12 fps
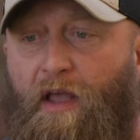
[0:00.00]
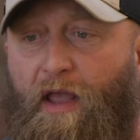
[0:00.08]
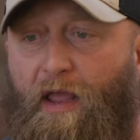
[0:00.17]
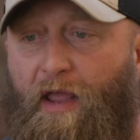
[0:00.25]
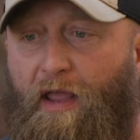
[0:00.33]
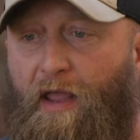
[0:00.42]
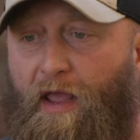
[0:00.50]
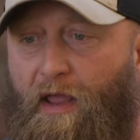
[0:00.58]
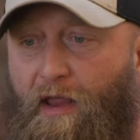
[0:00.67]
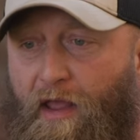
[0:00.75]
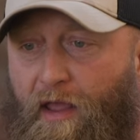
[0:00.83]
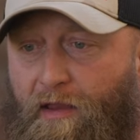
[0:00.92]

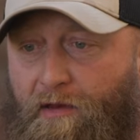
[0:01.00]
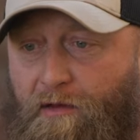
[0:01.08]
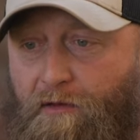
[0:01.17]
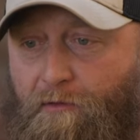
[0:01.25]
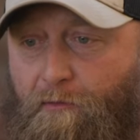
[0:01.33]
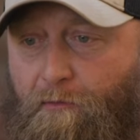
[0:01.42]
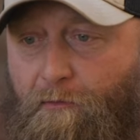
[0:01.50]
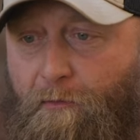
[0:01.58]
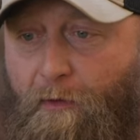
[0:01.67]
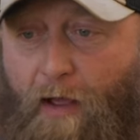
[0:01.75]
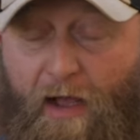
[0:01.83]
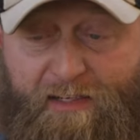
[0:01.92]
And
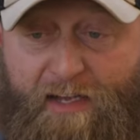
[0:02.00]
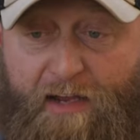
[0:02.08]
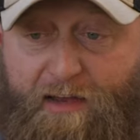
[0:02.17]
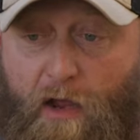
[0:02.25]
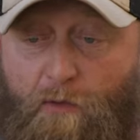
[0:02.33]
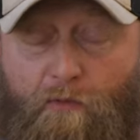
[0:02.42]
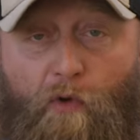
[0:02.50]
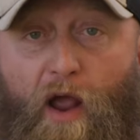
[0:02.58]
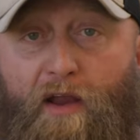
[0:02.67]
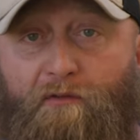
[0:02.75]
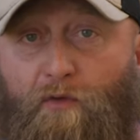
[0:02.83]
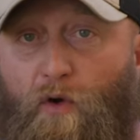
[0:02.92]
I sat down with
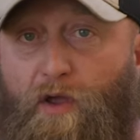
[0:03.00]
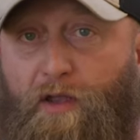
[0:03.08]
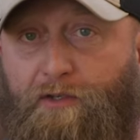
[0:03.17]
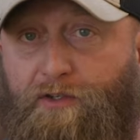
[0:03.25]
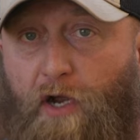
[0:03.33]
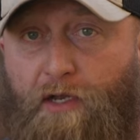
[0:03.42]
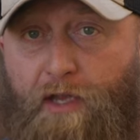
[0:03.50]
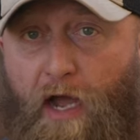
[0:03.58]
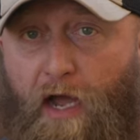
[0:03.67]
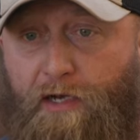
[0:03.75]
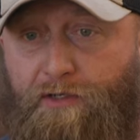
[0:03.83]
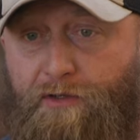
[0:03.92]
Ryan Voy and Chuck
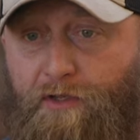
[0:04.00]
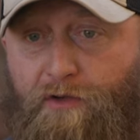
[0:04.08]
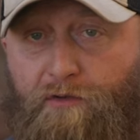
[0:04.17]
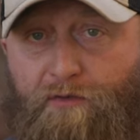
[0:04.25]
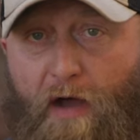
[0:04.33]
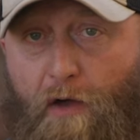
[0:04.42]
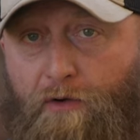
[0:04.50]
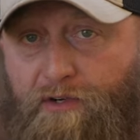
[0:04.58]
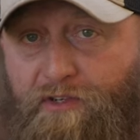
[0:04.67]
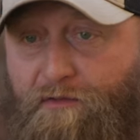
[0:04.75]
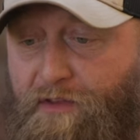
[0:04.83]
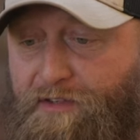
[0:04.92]
Dodge, the two
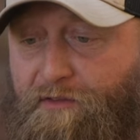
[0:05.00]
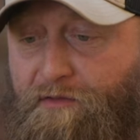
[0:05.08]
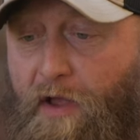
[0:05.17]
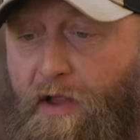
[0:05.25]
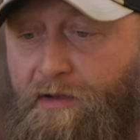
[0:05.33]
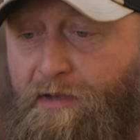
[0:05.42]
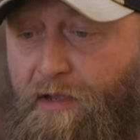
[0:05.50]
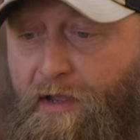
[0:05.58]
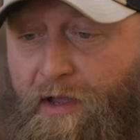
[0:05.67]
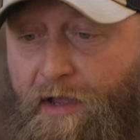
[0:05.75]
founders of this event,